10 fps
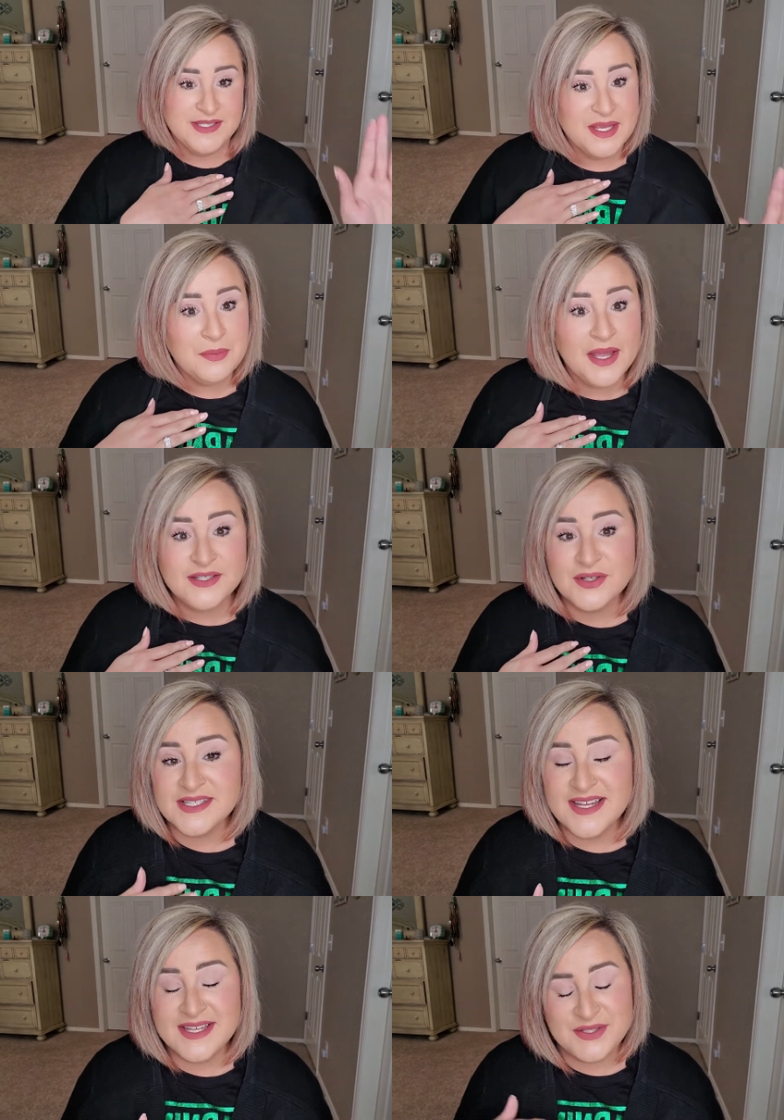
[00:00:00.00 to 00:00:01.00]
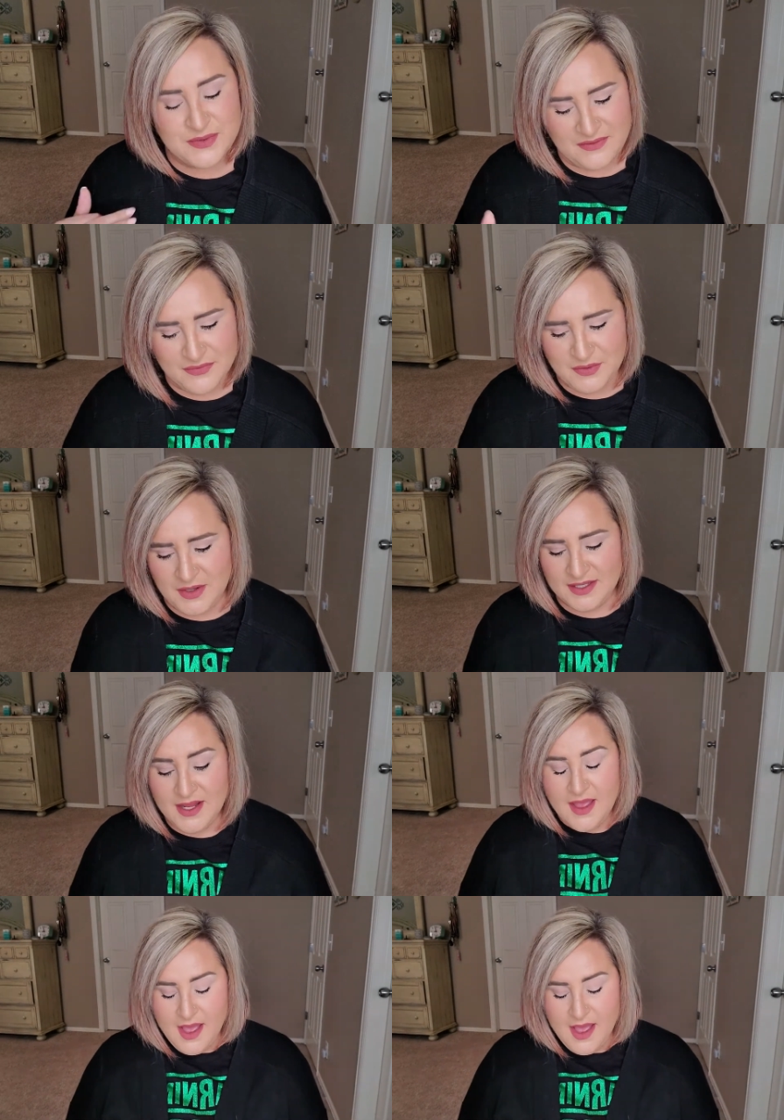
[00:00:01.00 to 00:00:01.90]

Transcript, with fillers: St. Patrick's Day to everyone.